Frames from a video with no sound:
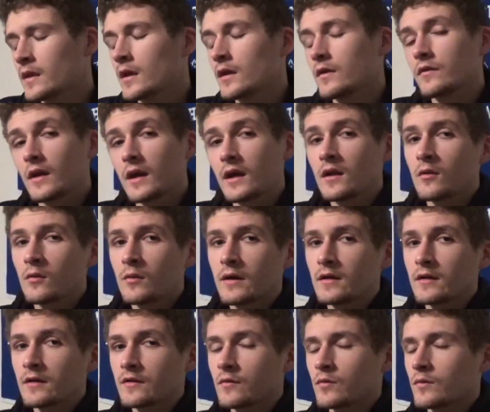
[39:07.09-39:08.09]
It's kind of like
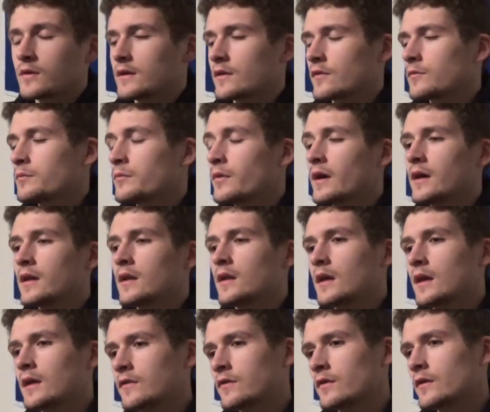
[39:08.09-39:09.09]
this one is, but
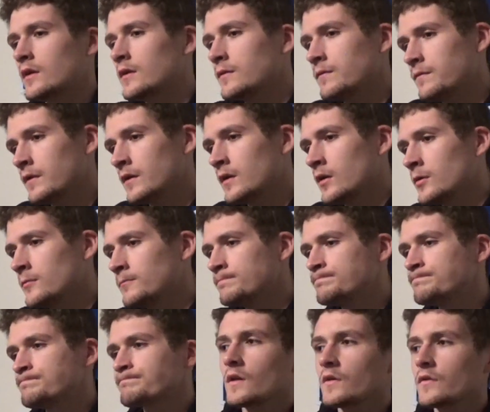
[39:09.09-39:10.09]
it's a good film.
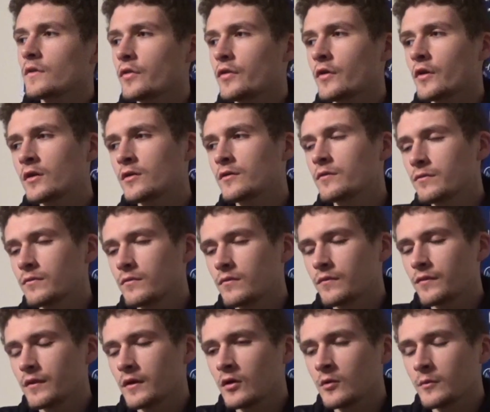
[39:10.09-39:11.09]
The third
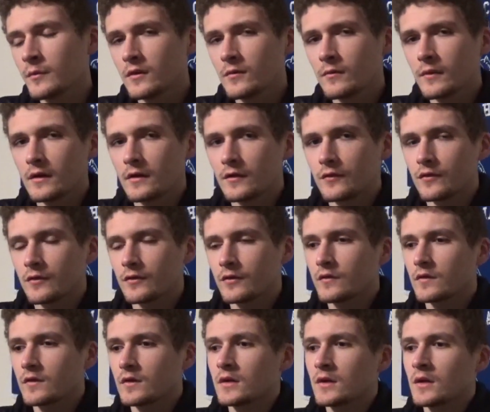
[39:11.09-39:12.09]
film in the Red Hood
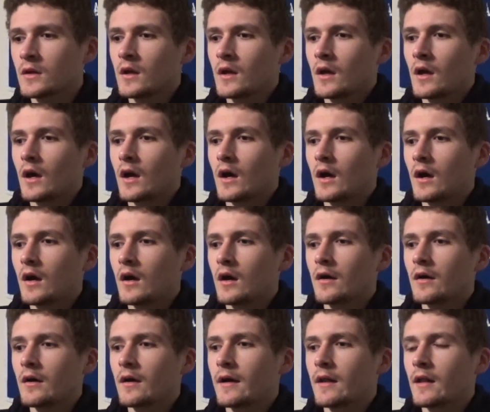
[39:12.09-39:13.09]
trilogy.
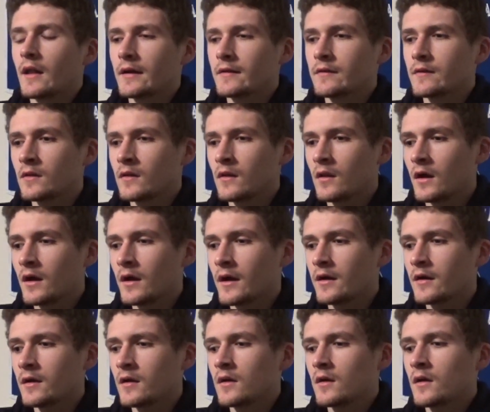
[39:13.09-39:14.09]
I liked it a
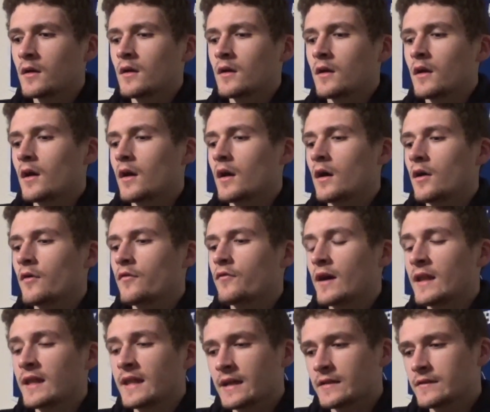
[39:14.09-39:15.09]
lot.
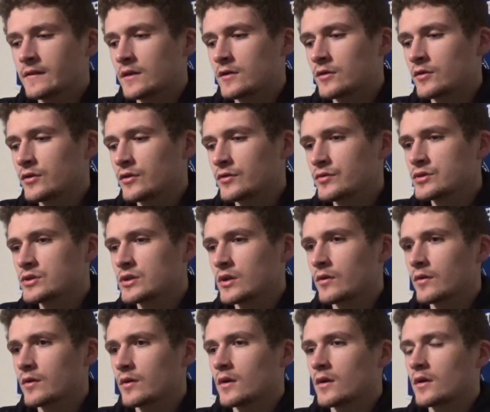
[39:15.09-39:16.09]
Finally got to introduce
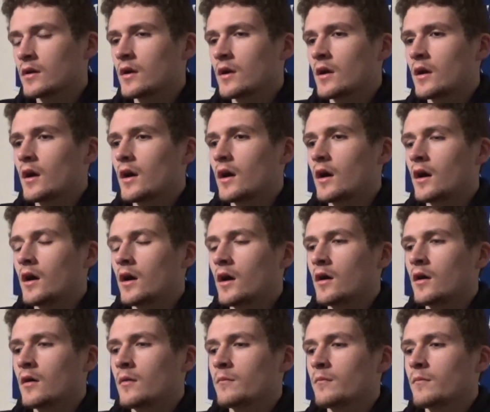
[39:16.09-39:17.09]
Joker.
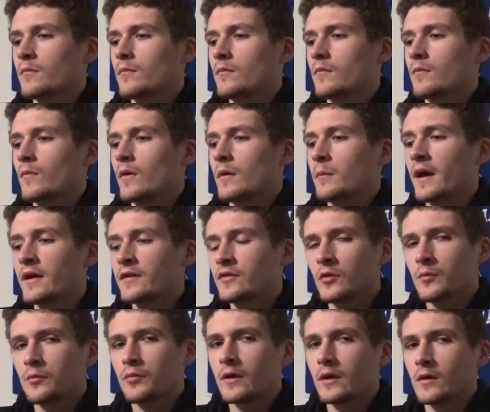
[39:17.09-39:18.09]
We might
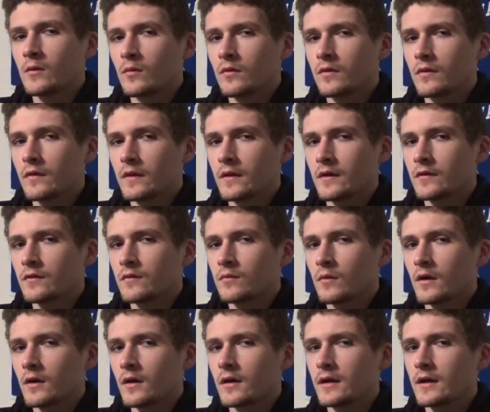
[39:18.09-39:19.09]
do a prequel to this
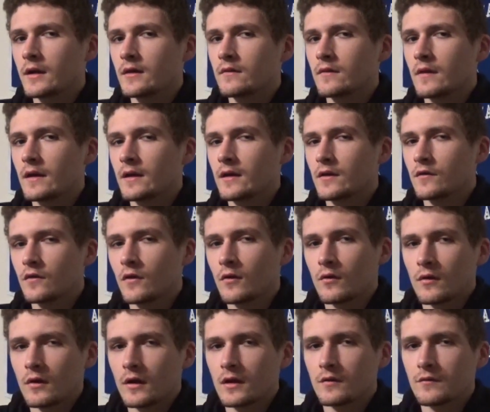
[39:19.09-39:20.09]
where they get
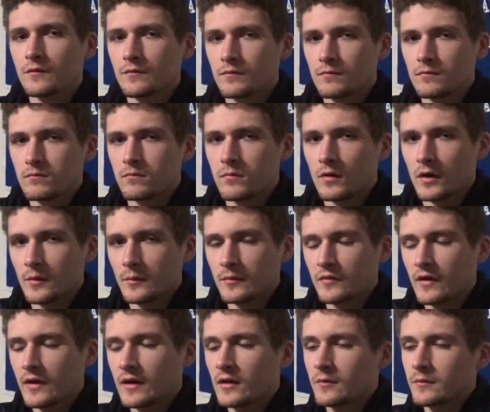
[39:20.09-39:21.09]
Joker out of Arkham
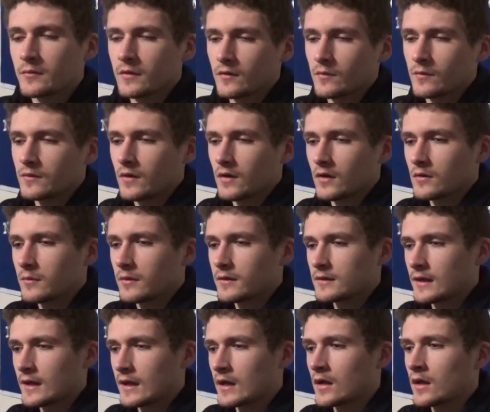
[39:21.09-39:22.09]
Asylum, because we talked about
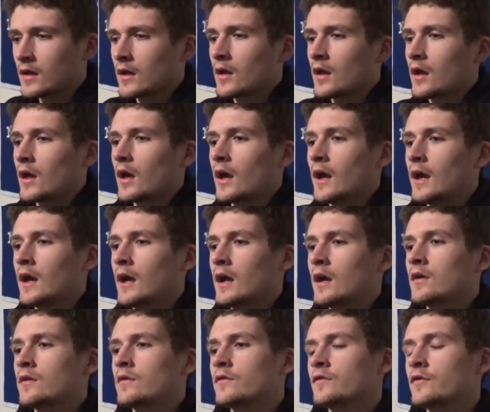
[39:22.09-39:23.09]
that.
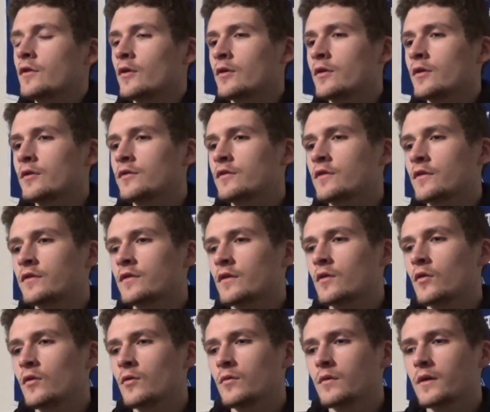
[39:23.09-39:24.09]
And Joker is just a
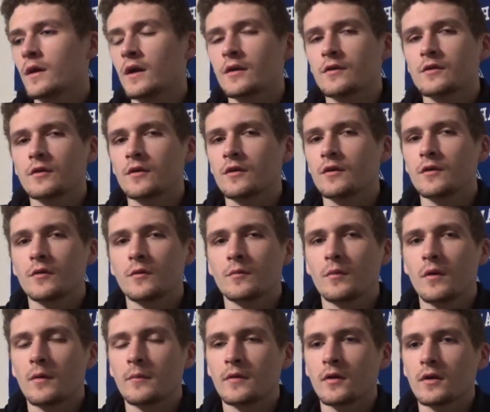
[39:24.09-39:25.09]
cool character. You
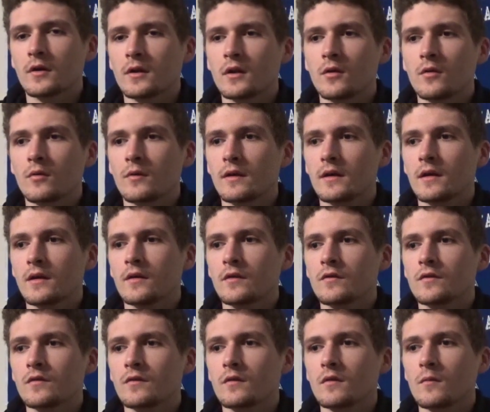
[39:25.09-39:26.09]
probably already know who he
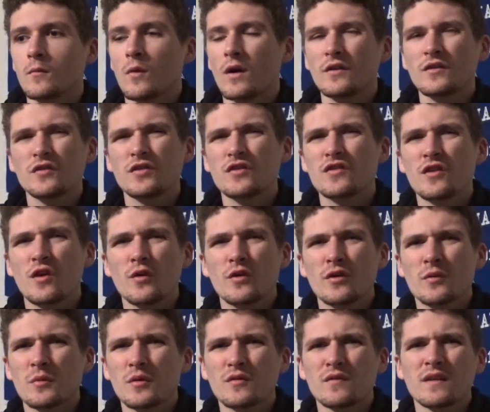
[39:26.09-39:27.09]
is. Watch the
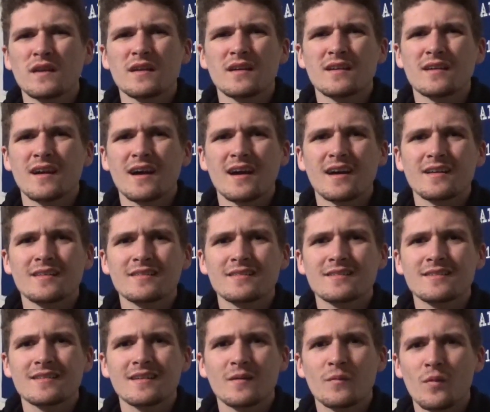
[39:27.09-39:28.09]
Joker movie,
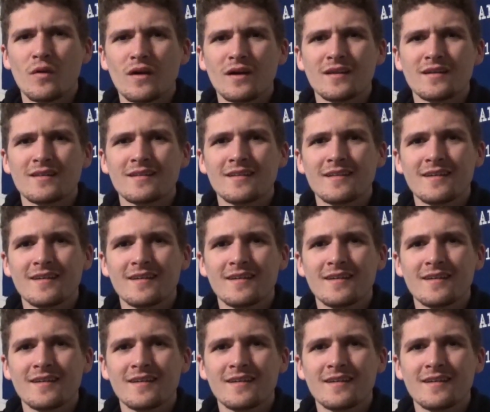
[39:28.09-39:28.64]
guys. Come on.